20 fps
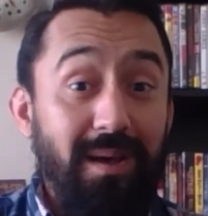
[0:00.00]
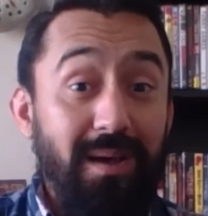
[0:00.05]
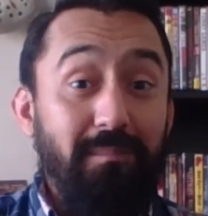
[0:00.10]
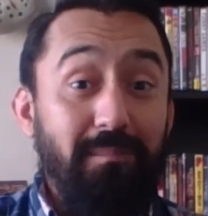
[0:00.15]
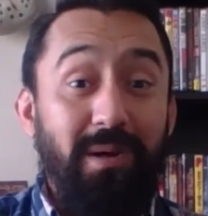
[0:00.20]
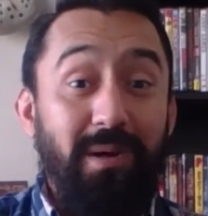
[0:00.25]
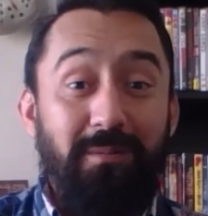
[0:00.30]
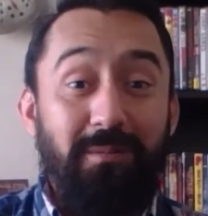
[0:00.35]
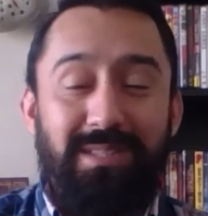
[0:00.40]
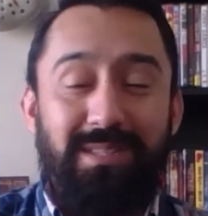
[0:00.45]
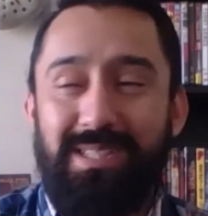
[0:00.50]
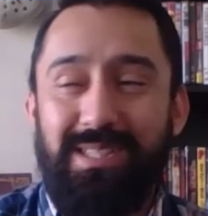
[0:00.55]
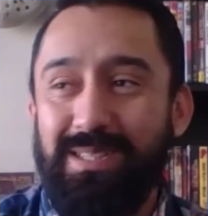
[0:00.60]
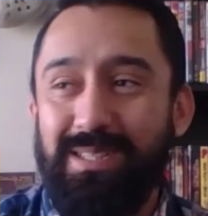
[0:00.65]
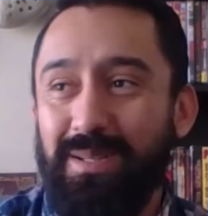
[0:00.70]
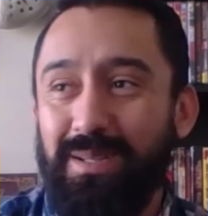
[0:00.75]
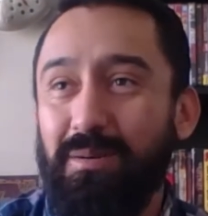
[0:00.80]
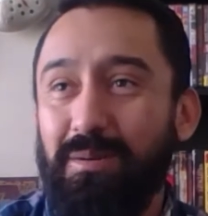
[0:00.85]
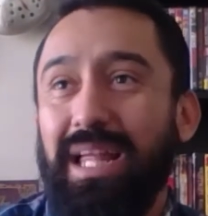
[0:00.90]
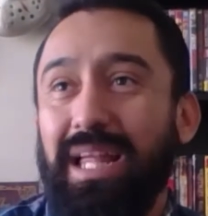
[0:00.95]
But it was
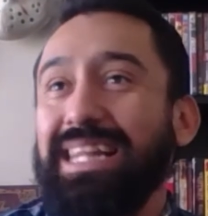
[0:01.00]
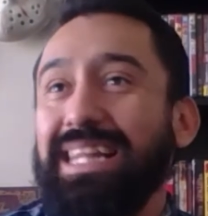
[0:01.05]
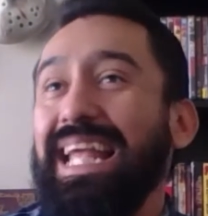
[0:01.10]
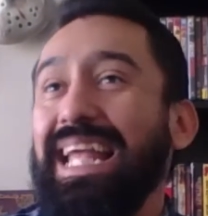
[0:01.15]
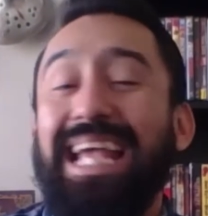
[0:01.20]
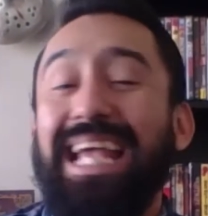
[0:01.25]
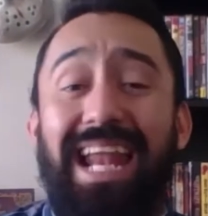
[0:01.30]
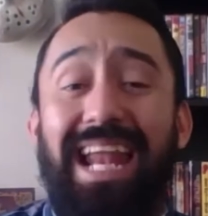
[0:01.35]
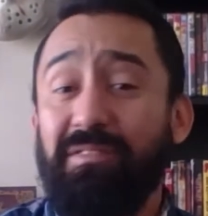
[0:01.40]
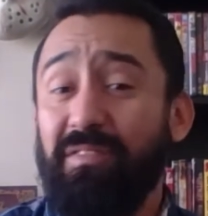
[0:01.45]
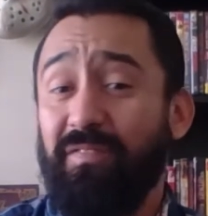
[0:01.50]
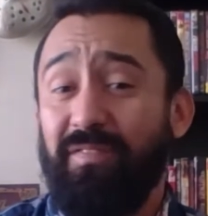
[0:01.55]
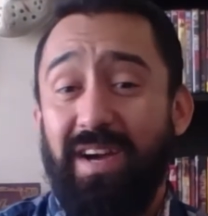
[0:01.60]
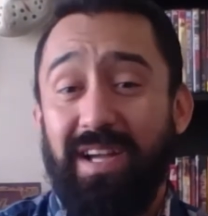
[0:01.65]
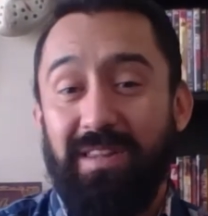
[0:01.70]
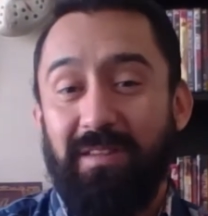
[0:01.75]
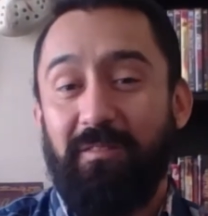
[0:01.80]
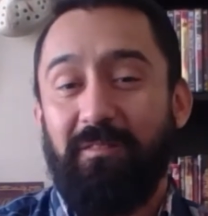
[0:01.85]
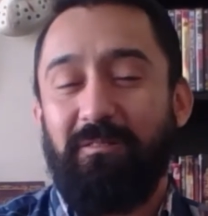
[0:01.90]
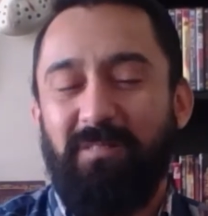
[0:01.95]
so, like, they can't even
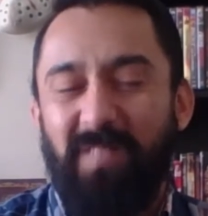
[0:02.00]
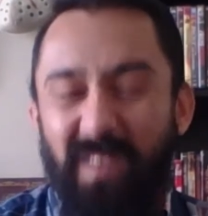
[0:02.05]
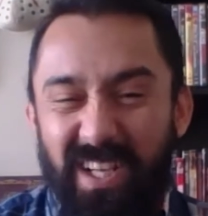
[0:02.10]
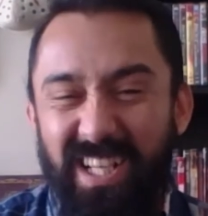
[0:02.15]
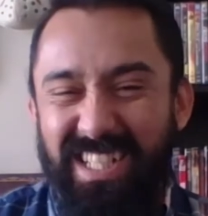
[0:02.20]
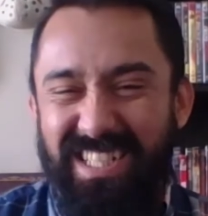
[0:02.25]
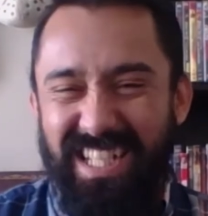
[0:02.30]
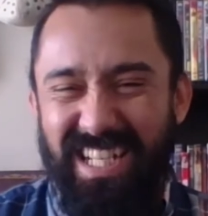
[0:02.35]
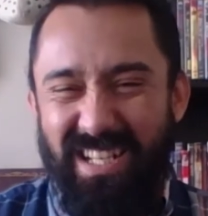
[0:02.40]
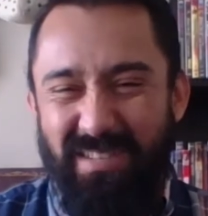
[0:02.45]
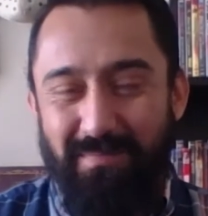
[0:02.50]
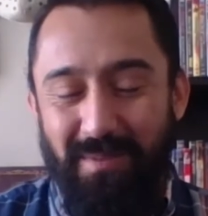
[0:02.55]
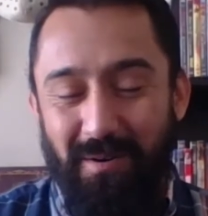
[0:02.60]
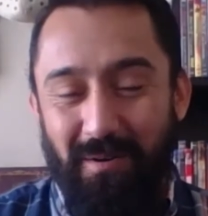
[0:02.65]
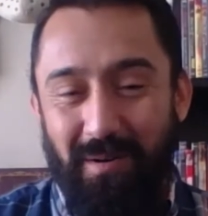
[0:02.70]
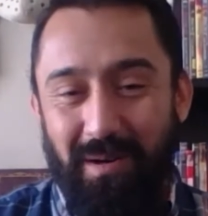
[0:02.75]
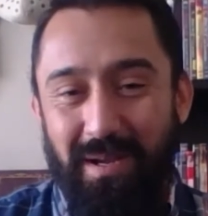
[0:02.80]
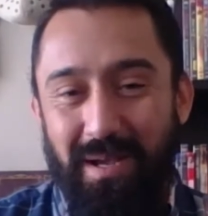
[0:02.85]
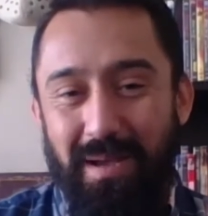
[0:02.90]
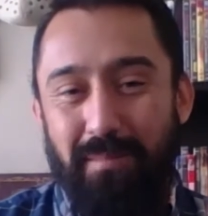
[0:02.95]
find the footage
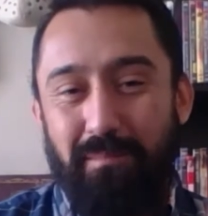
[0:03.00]
anymore.